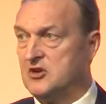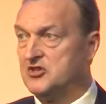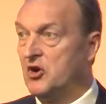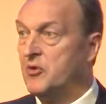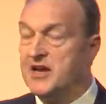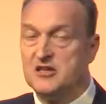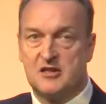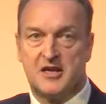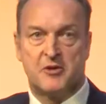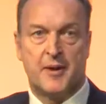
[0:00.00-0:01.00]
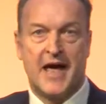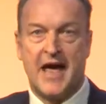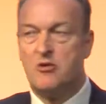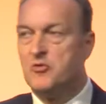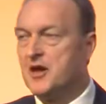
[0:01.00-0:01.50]
So we need to think about
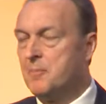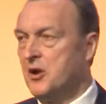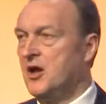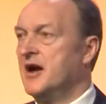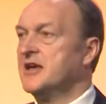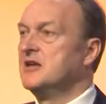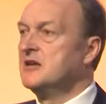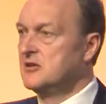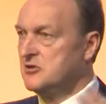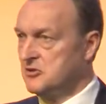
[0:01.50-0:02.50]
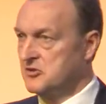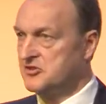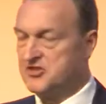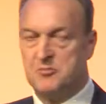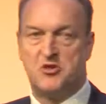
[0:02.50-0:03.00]
how we apply
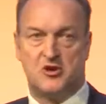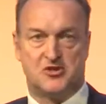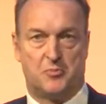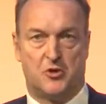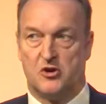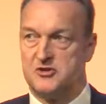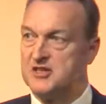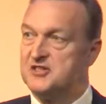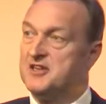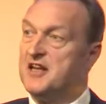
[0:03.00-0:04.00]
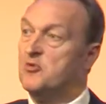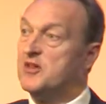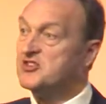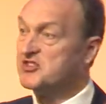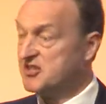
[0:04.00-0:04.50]
some of those approaches to deal
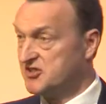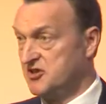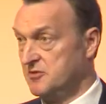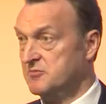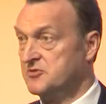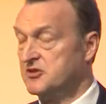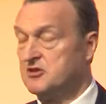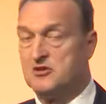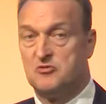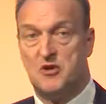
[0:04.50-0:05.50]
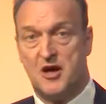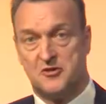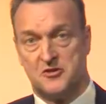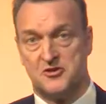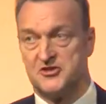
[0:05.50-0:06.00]
with systems
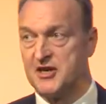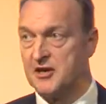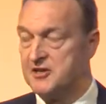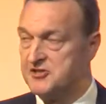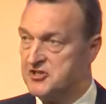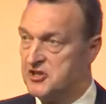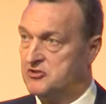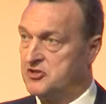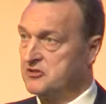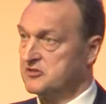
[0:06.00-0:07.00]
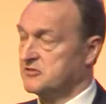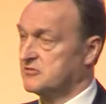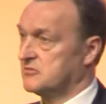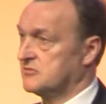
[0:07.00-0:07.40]
rather than single institutions.